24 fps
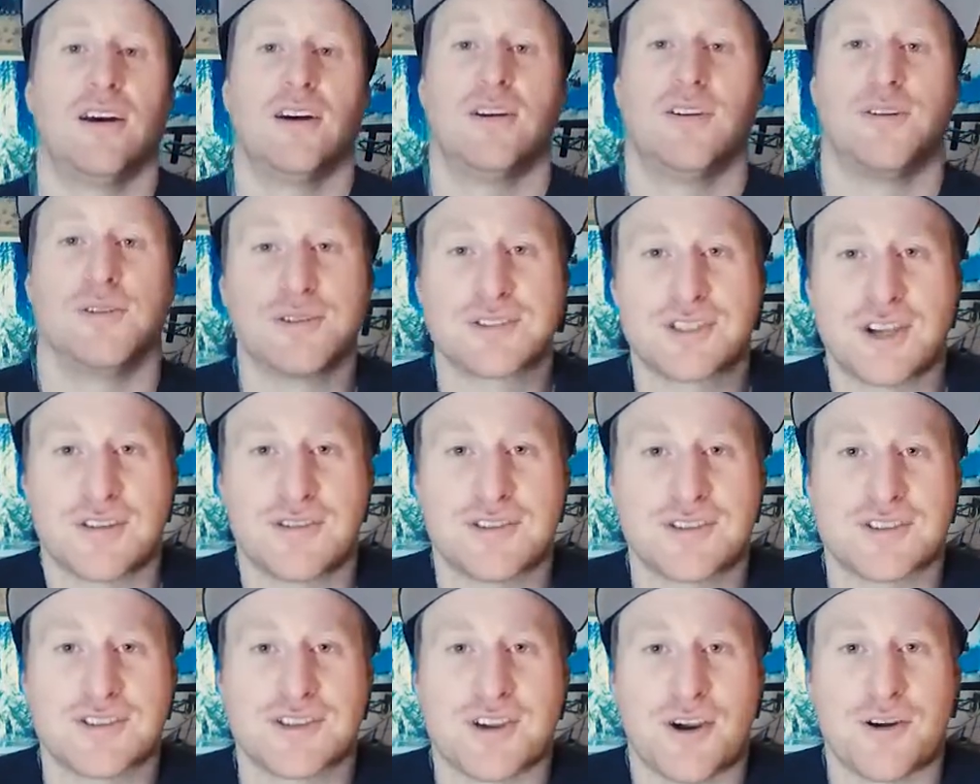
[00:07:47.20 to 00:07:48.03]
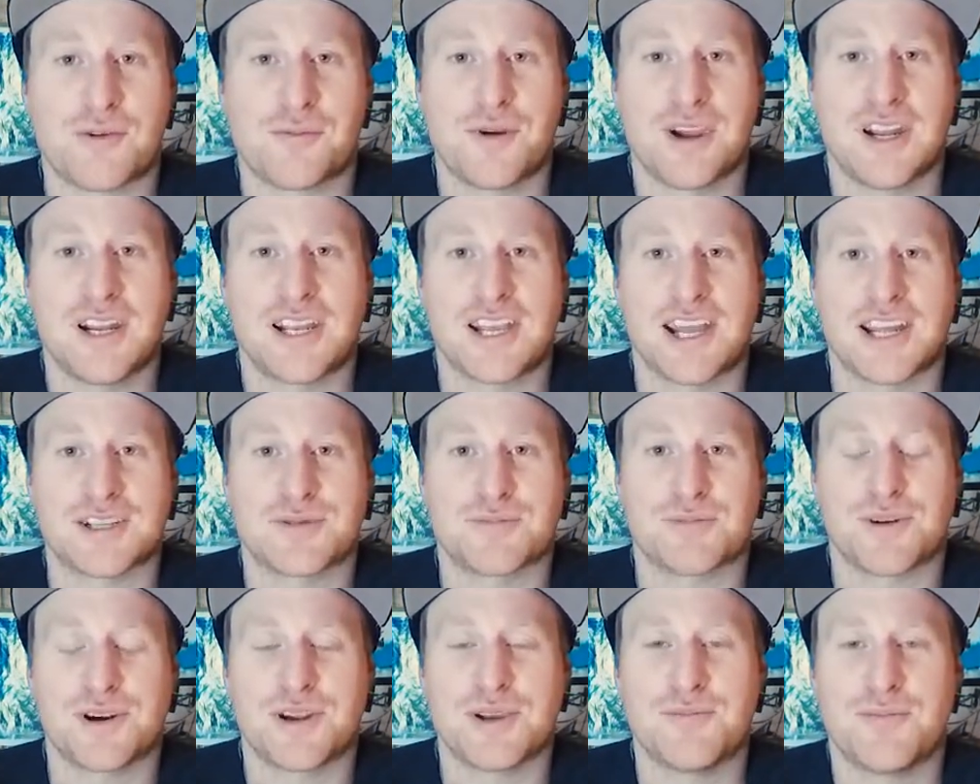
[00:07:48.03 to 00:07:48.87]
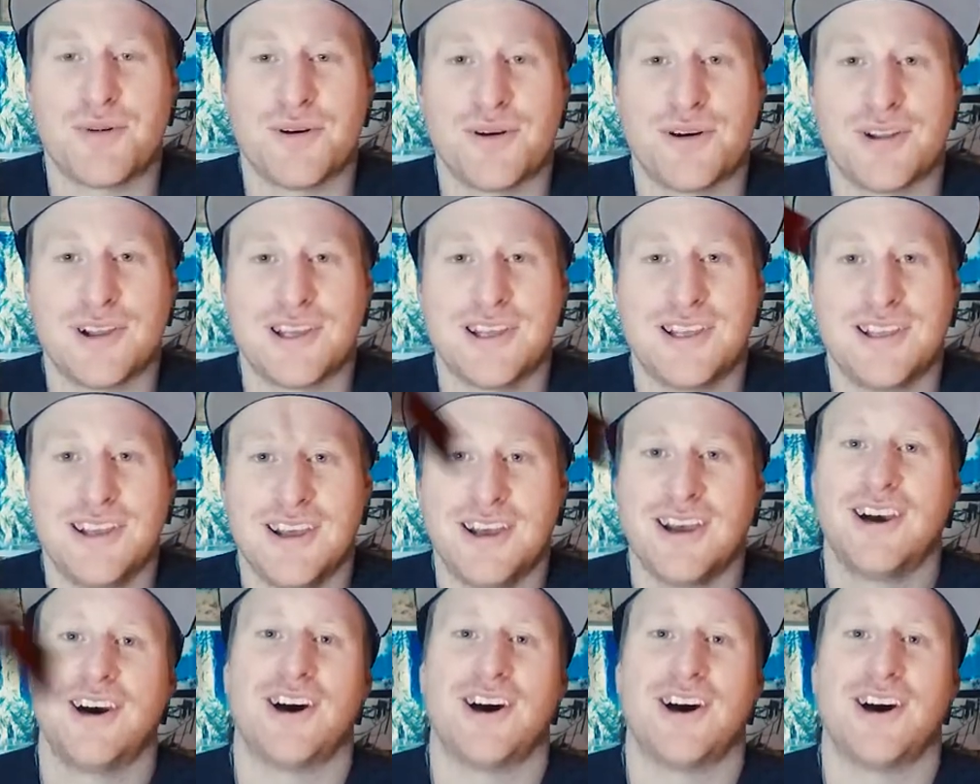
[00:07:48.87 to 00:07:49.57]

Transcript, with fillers: Also the stoke meter gets pretty burly.